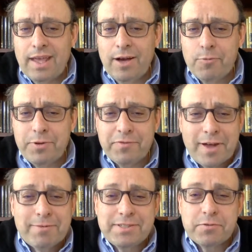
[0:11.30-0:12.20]
I hope your
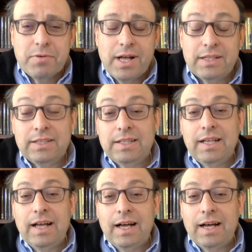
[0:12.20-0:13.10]
families are well.
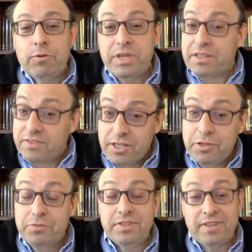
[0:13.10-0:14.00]
We
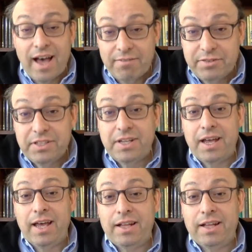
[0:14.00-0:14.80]
continue to daven